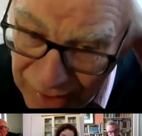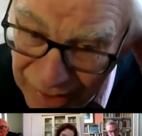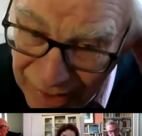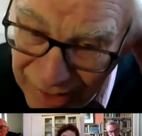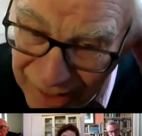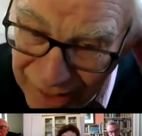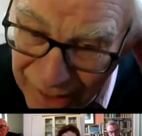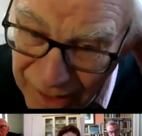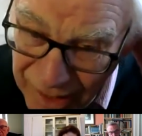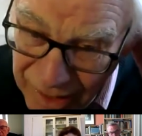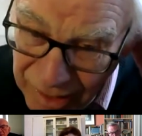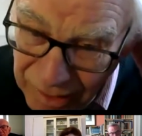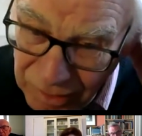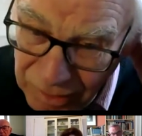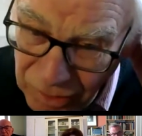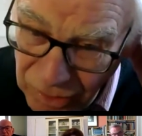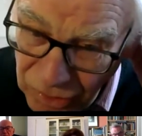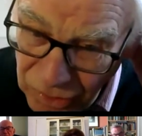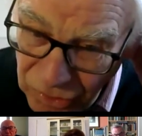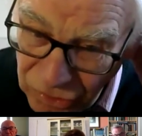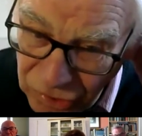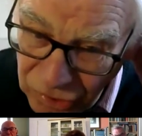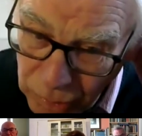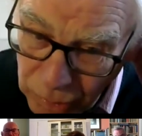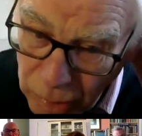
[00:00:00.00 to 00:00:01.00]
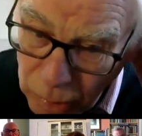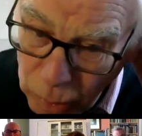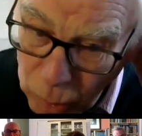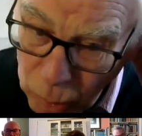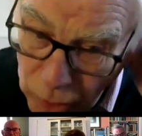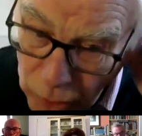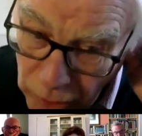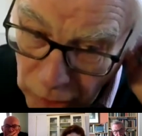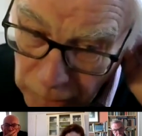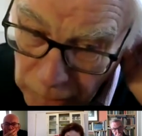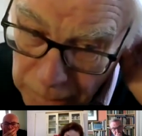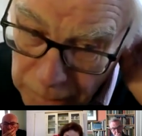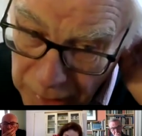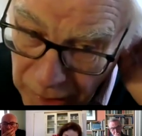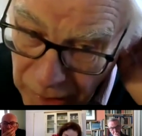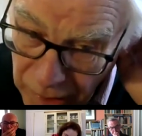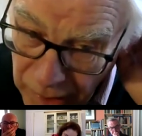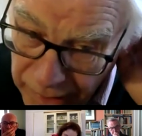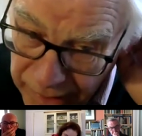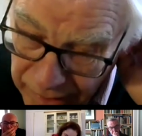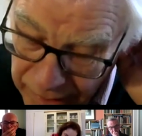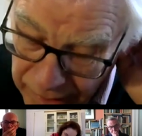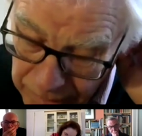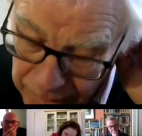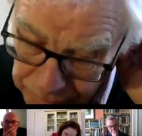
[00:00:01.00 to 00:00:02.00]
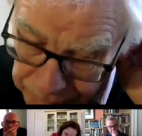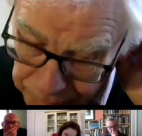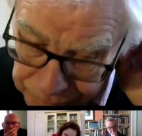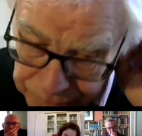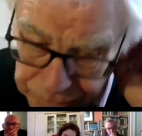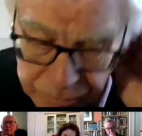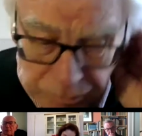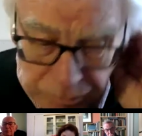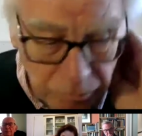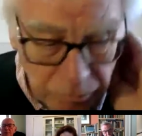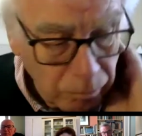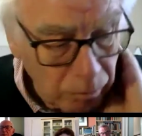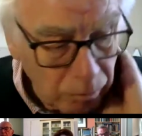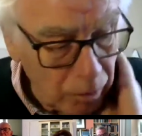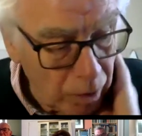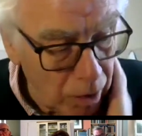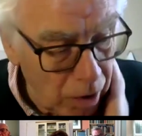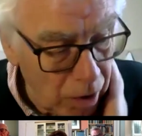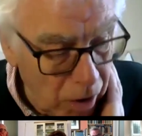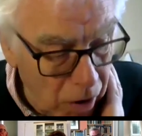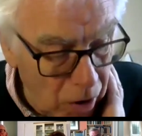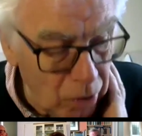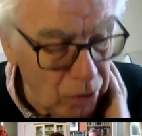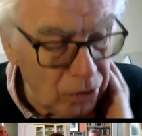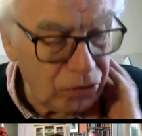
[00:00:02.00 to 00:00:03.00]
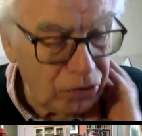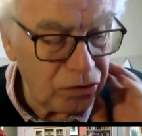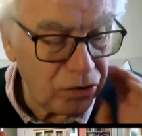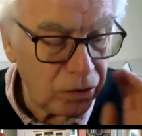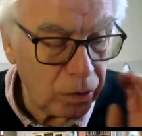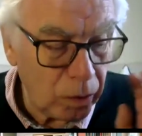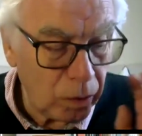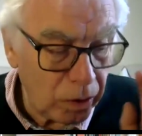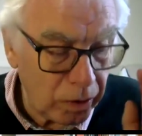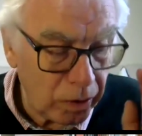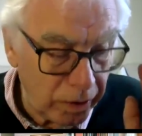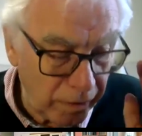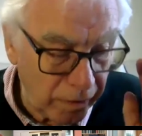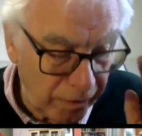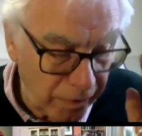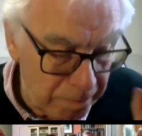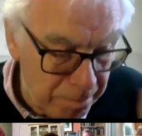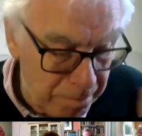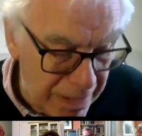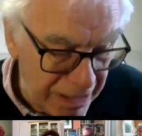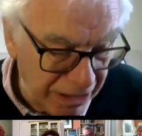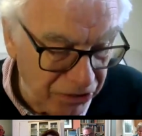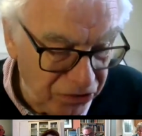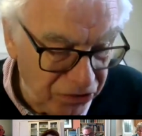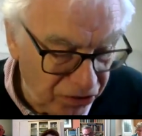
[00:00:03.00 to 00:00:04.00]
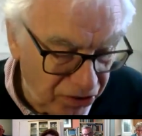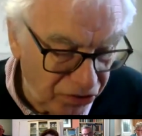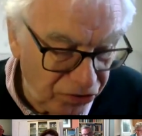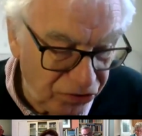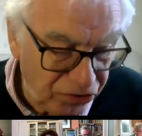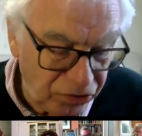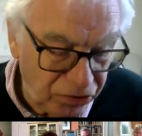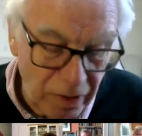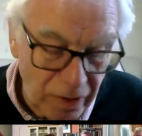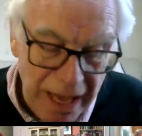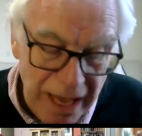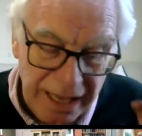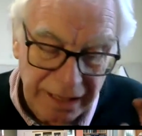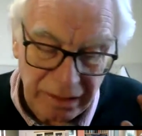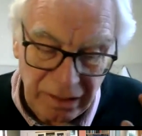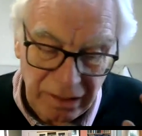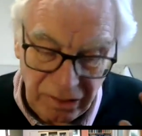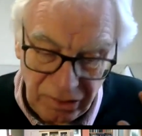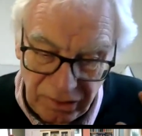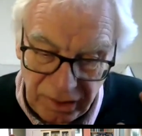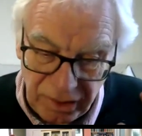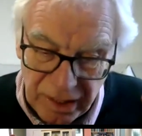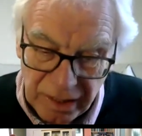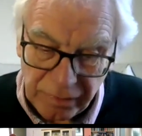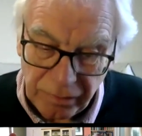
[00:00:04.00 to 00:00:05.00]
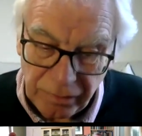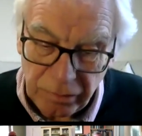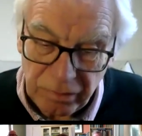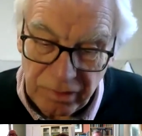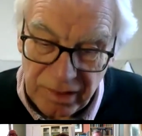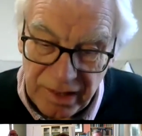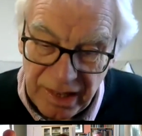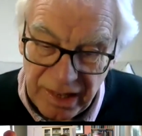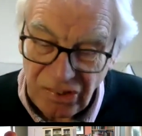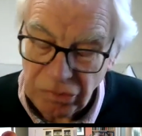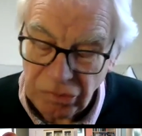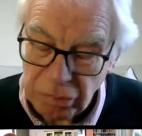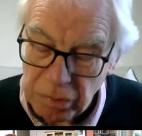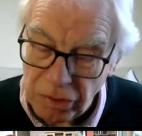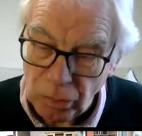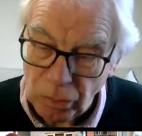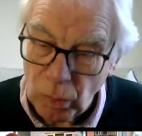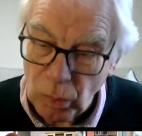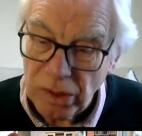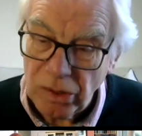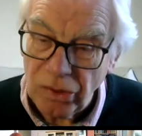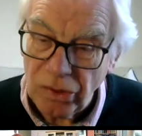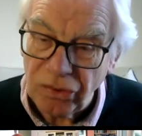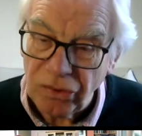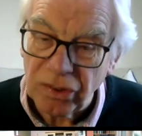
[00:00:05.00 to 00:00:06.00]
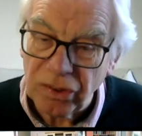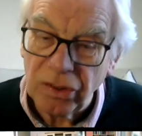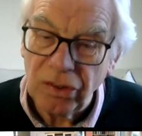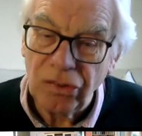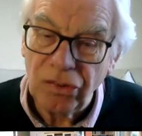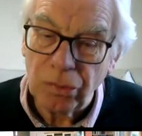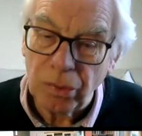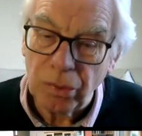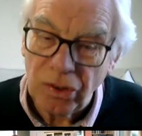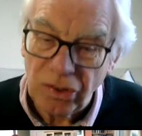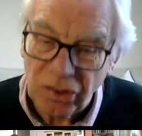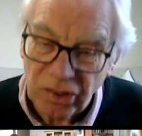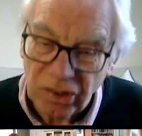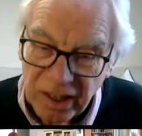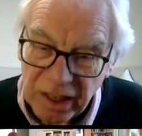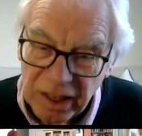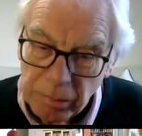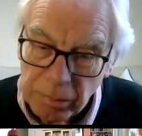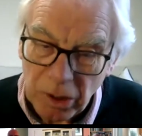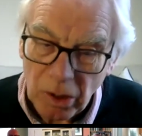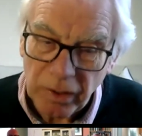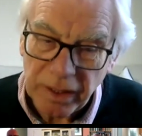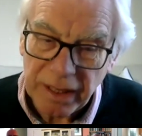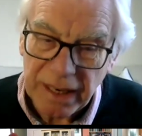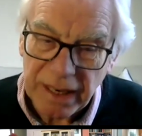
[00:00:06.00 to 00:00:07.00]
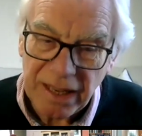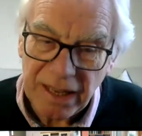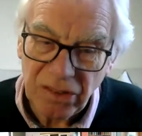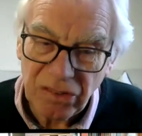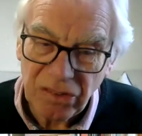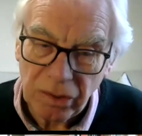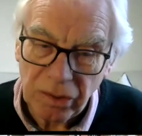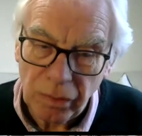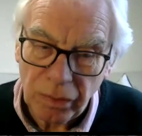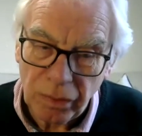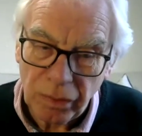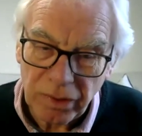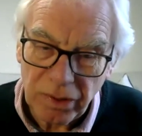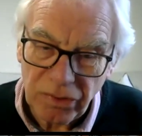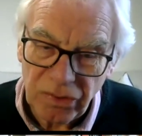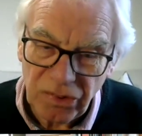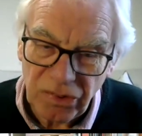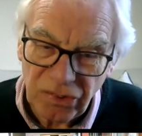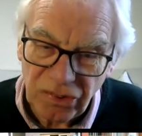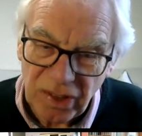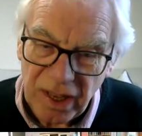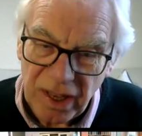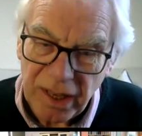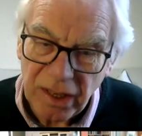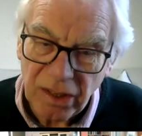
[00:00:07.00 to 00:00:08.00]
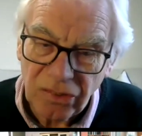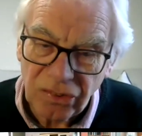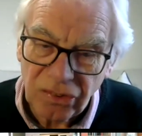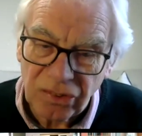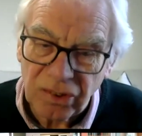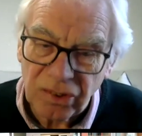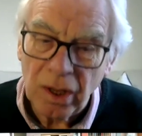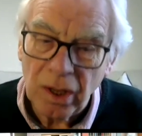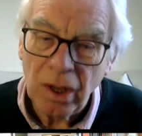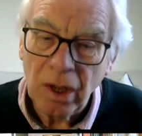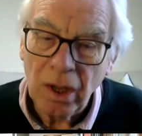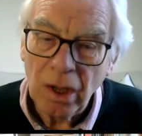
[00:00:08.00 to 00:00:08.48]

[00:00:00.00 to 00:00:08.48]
and to a world market. Also at the Manchester end, you had Naismith Wilson's, which came along in 1836.